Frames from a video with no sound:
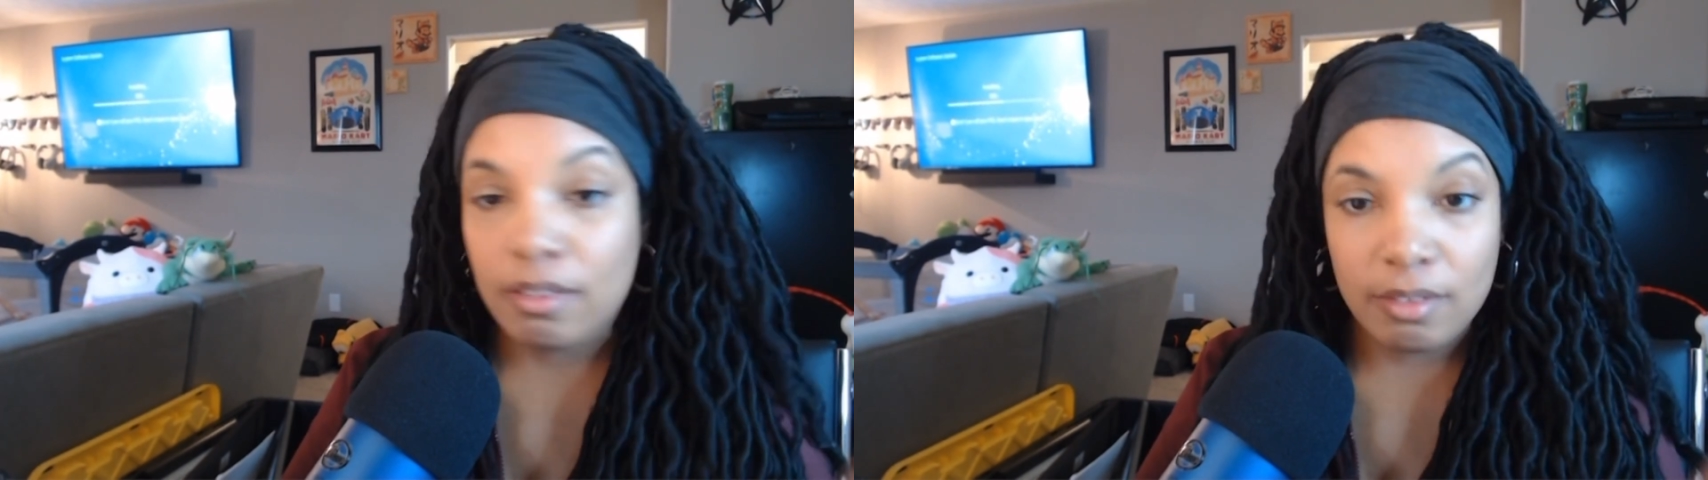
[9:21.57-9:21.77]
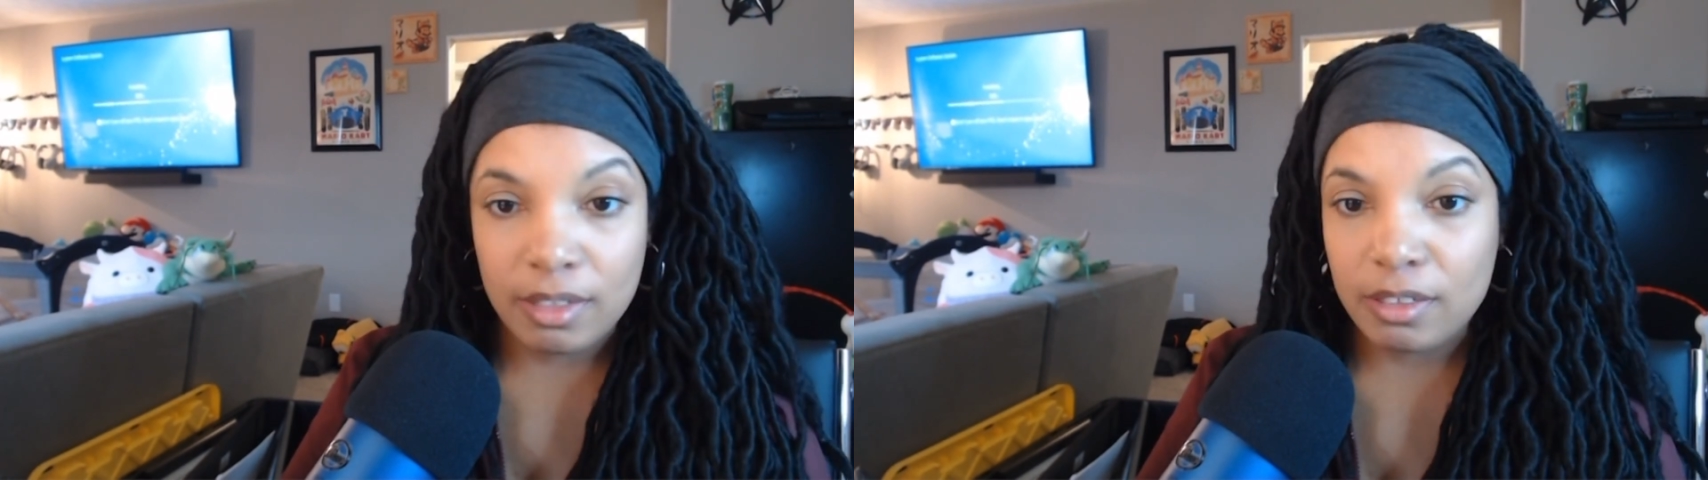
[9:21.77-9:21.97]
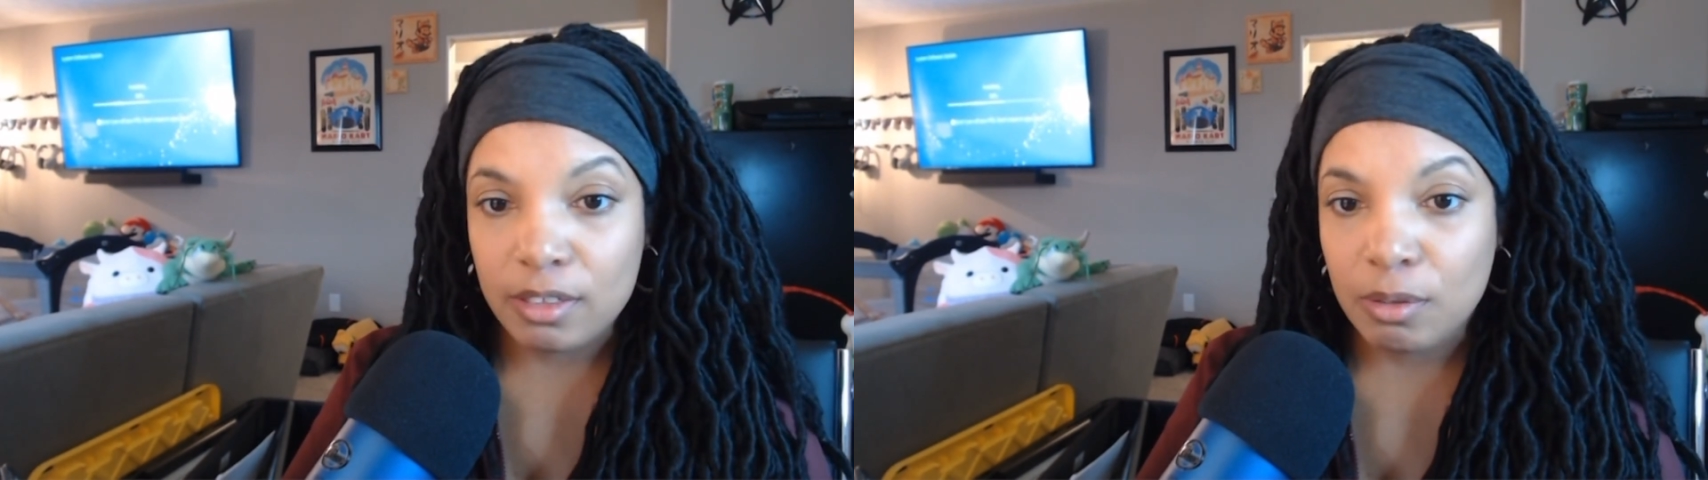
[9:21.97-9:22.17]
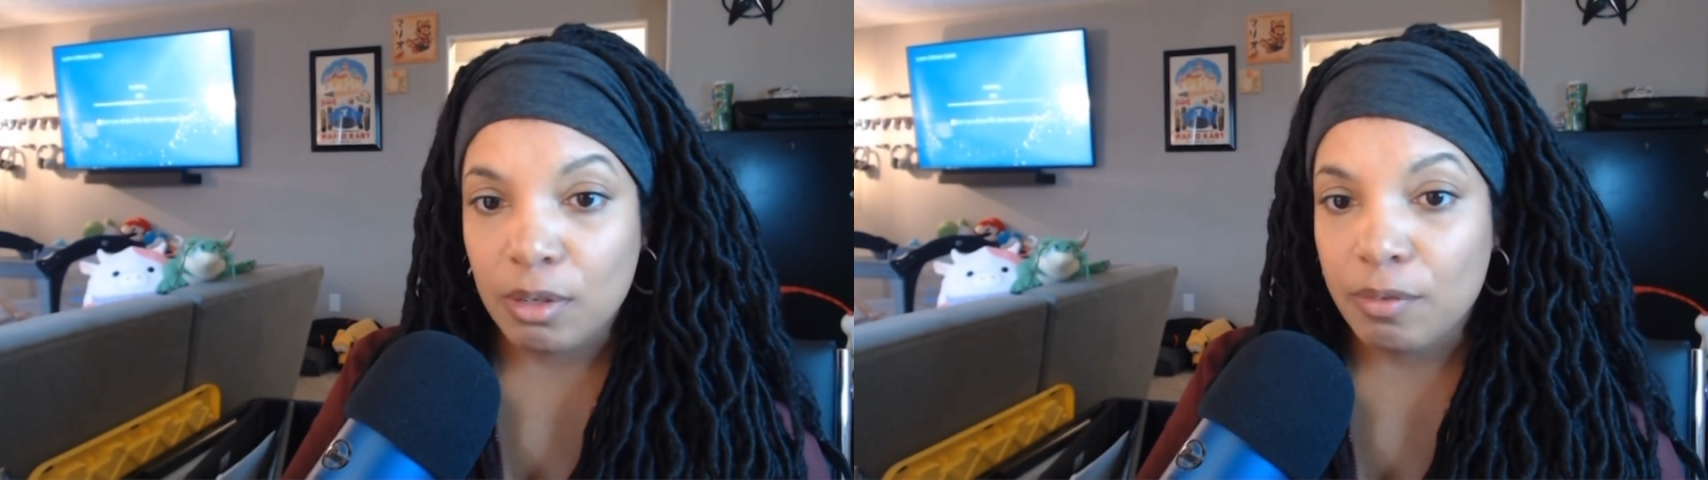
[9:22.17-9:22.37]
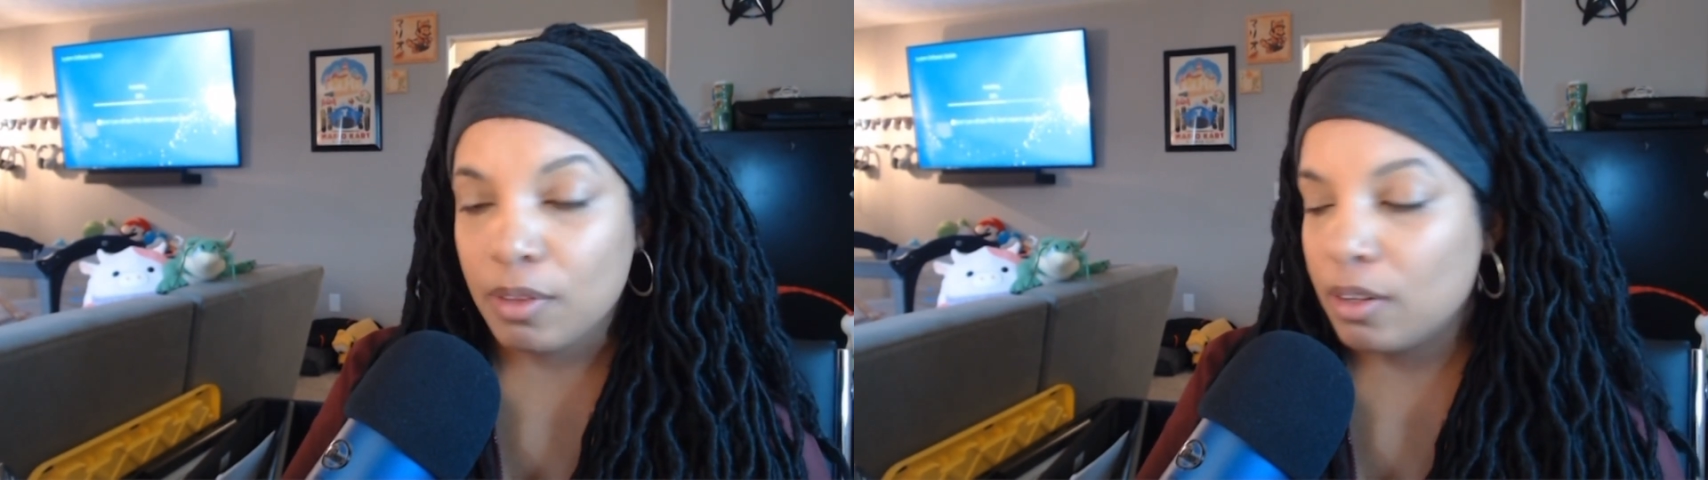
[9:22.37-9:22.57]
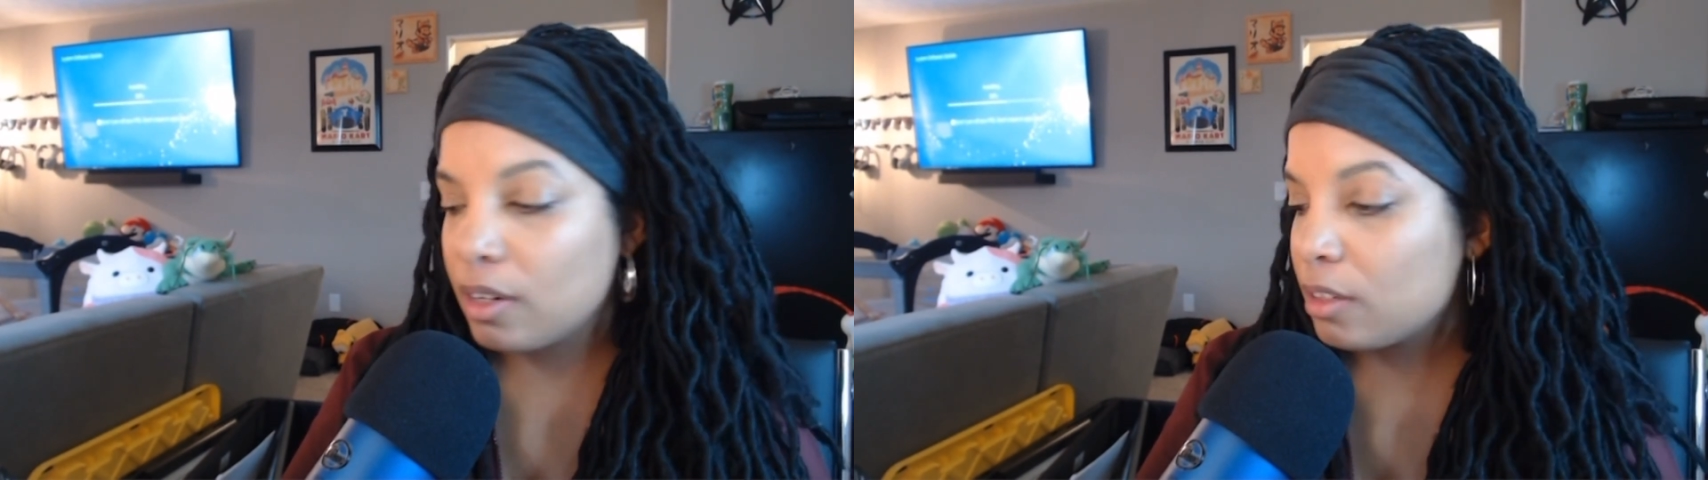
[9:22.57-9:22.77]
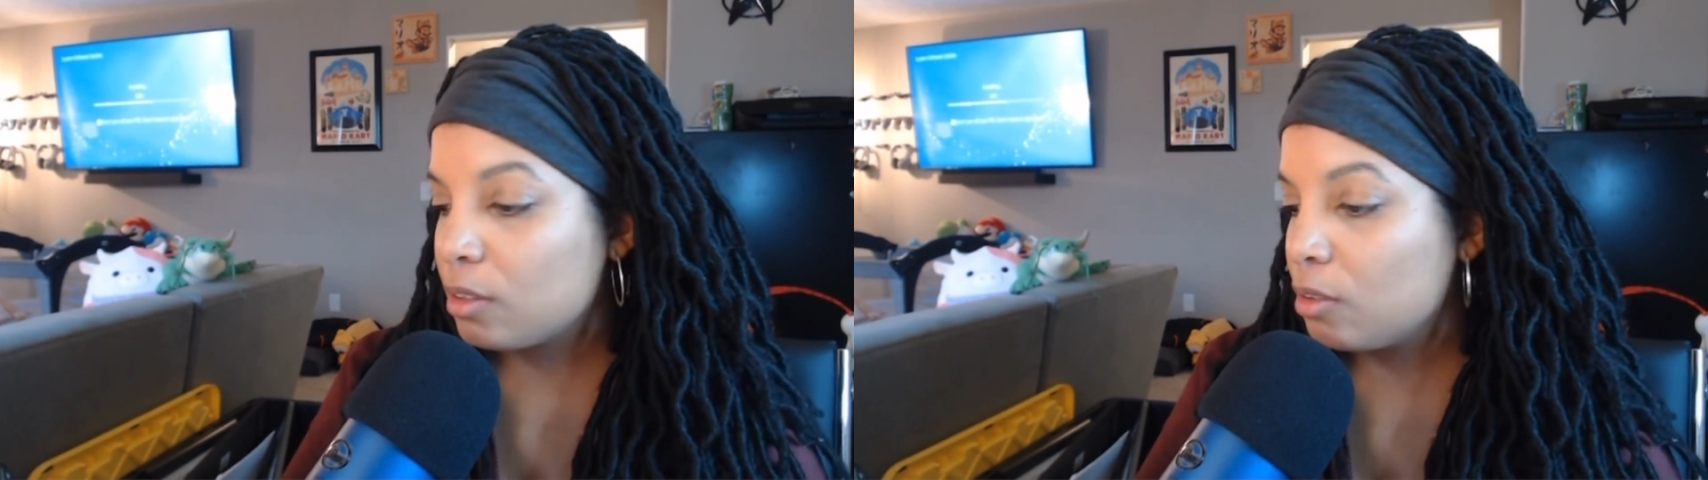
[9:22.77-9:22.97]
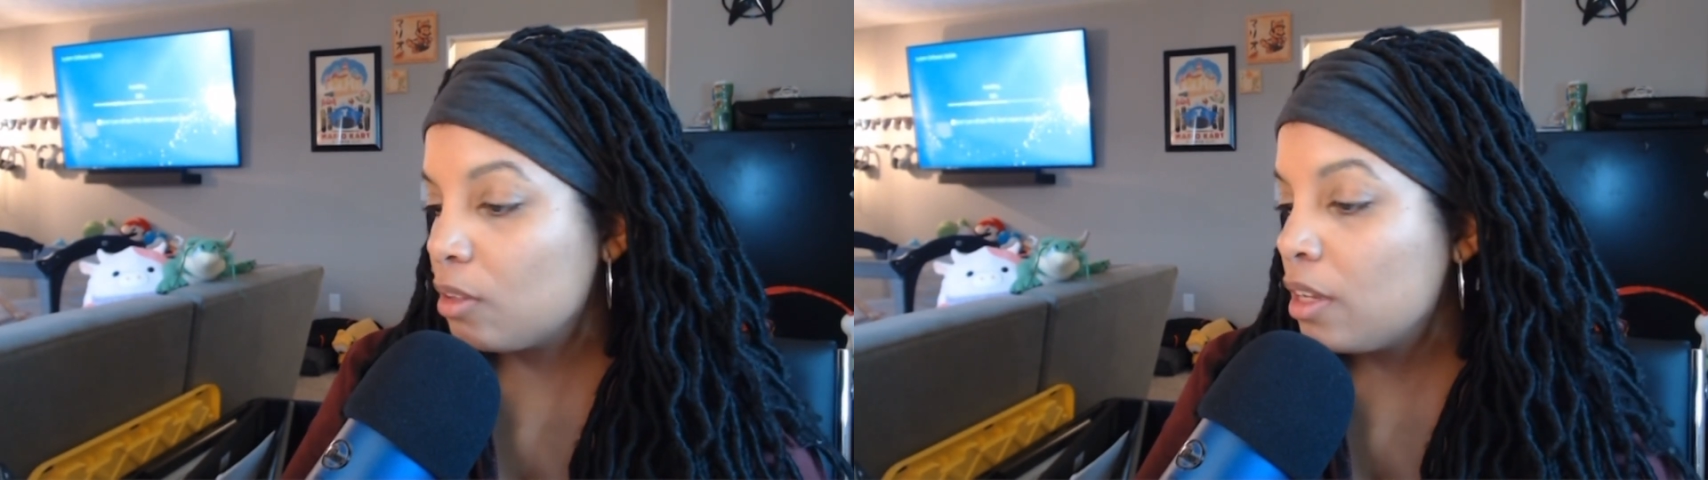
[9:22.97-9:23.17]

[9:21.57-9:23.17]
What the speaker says: this is a quote from the article